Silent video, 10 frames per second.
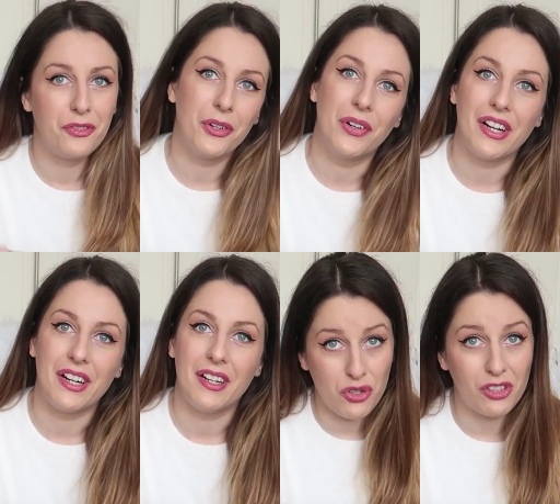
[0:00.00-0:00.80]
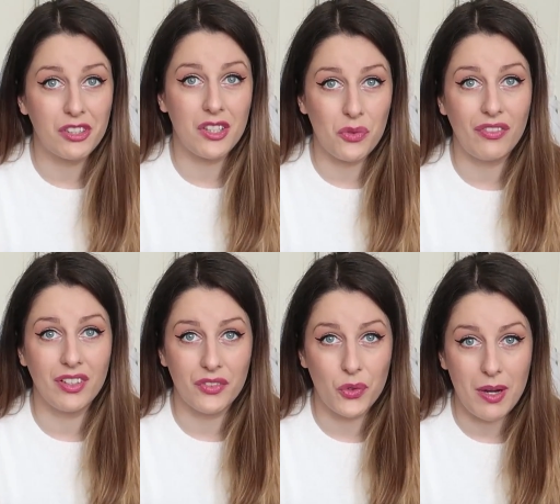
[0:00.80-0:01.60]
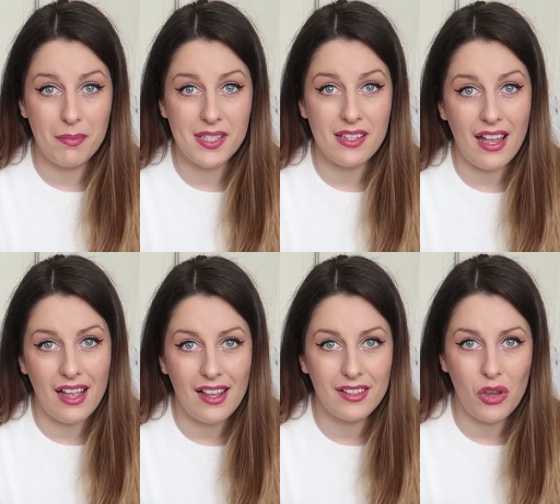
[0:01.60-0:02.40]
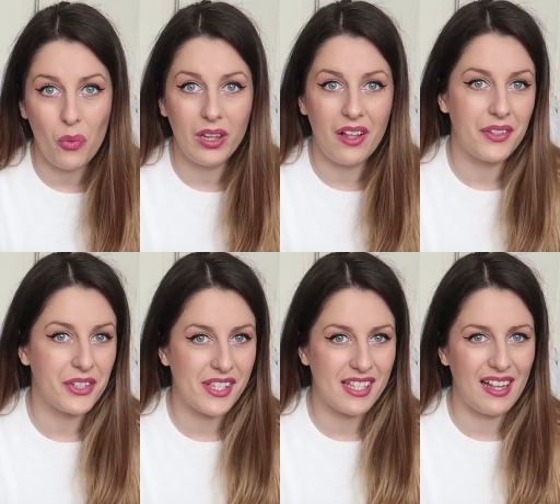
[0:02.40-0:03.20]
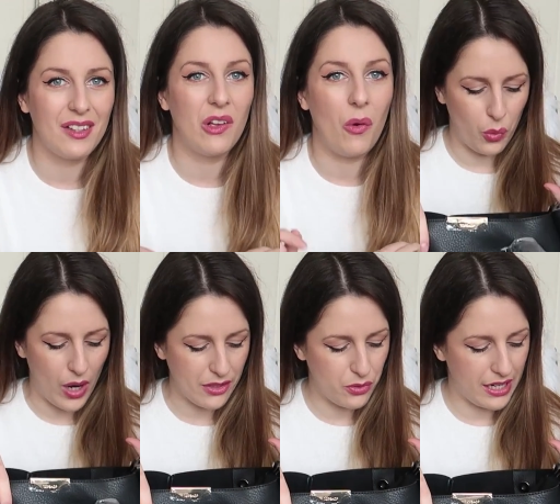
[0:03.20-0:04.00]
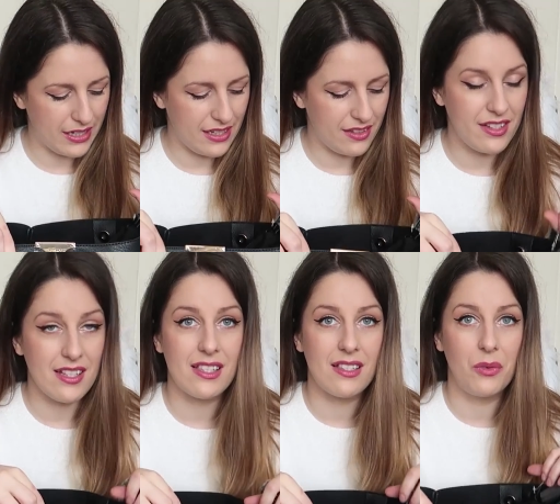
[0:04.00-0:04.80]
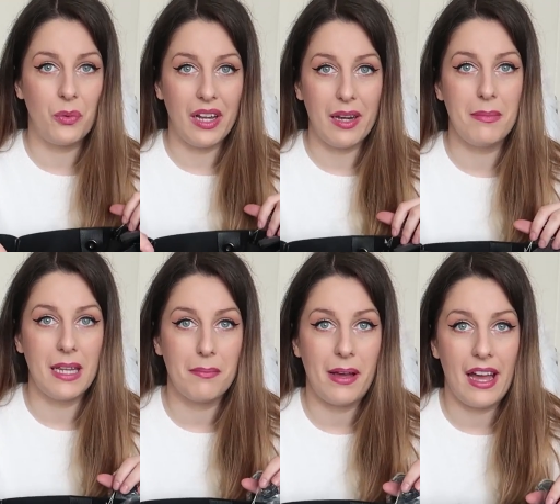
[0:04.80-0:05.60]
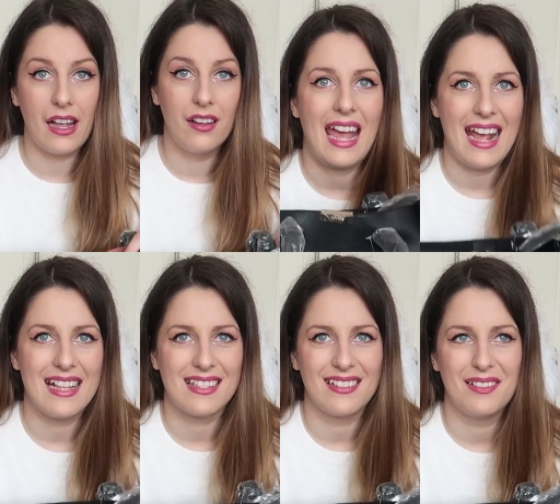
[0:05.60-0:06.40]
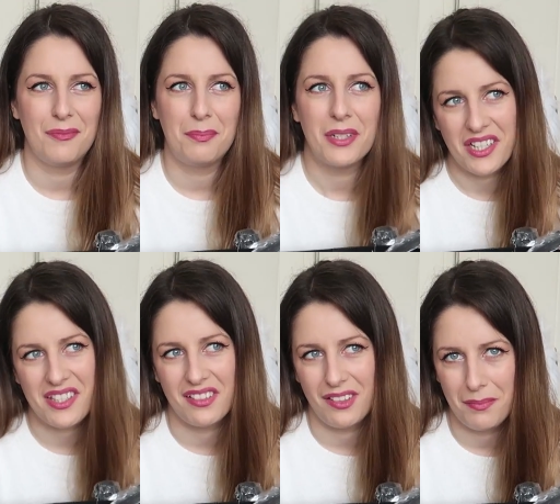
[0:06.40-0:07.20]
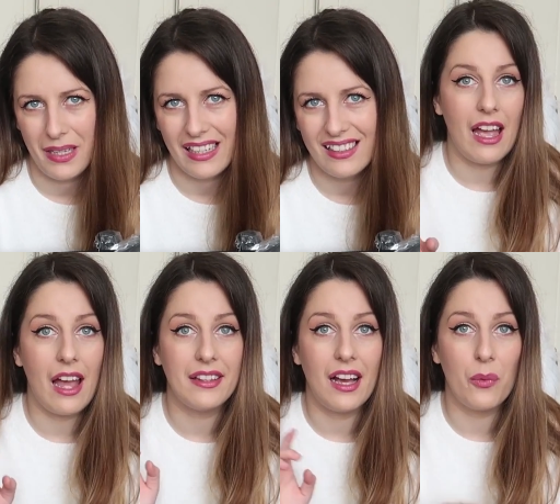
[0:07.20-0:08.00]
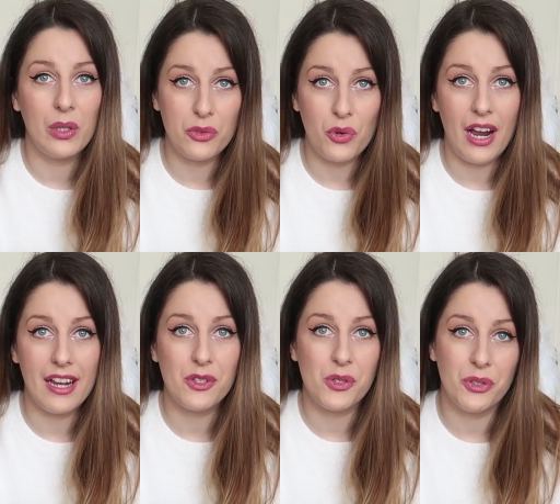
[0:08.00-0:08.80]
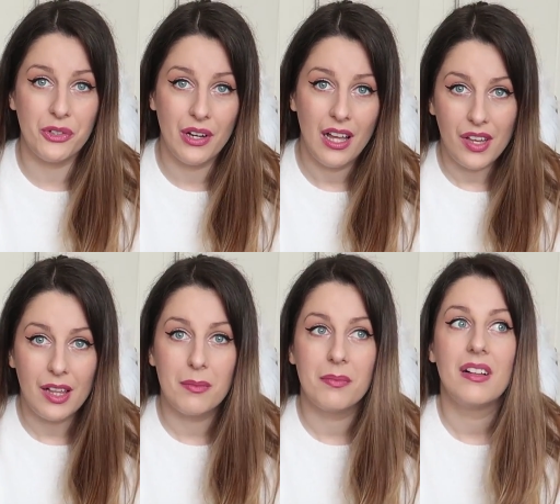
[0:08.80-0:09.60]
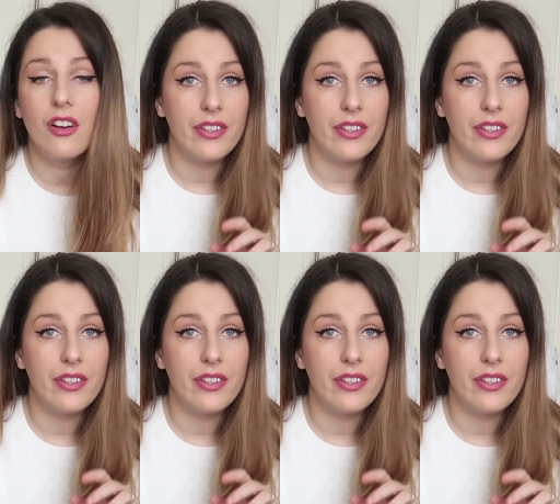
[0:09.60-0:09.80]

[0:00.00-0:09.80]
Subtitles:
for short travel trips, and you will understand why do I need this really big bag as a personal bag. And I will try to film a